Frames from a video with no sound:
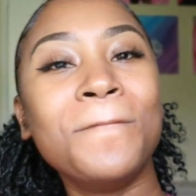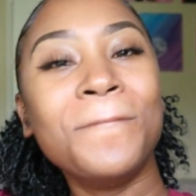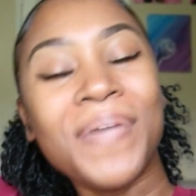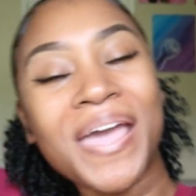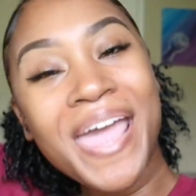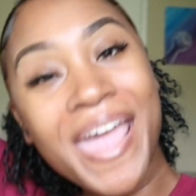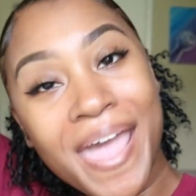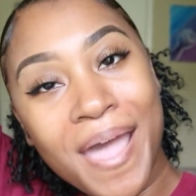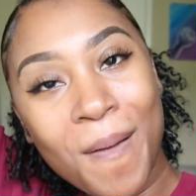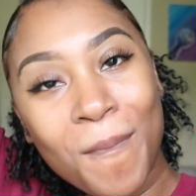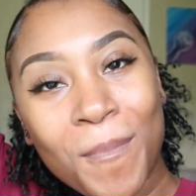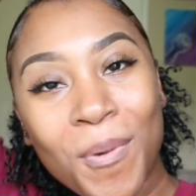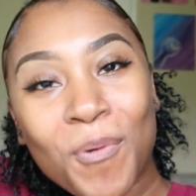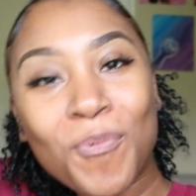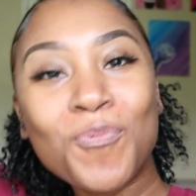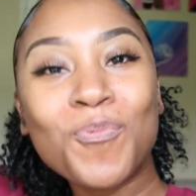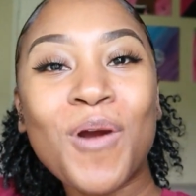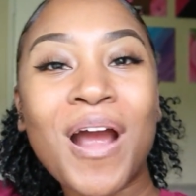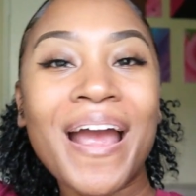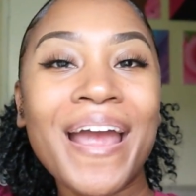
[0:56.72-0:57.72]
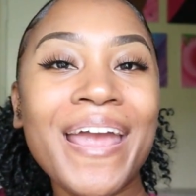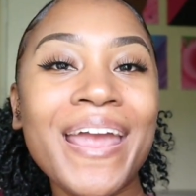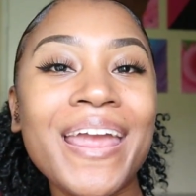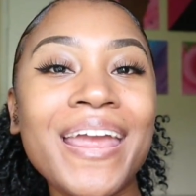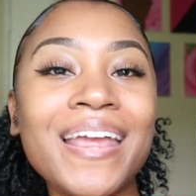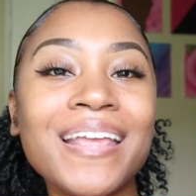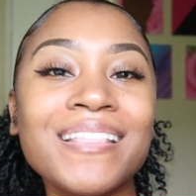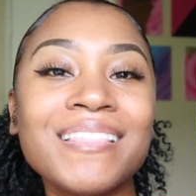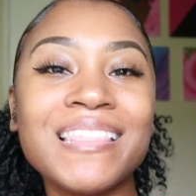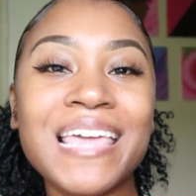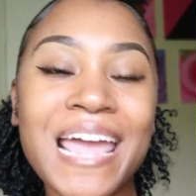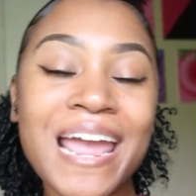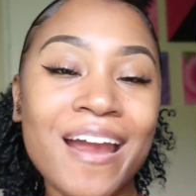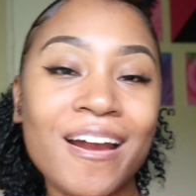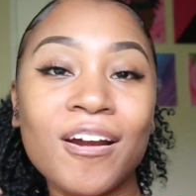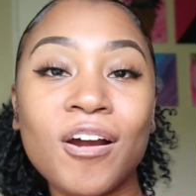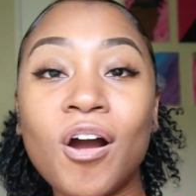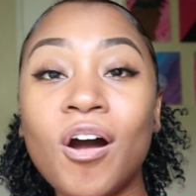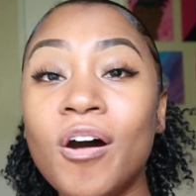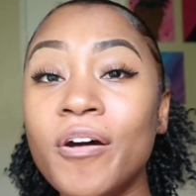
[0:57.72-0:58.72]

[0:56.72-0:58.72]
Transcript: bam right there.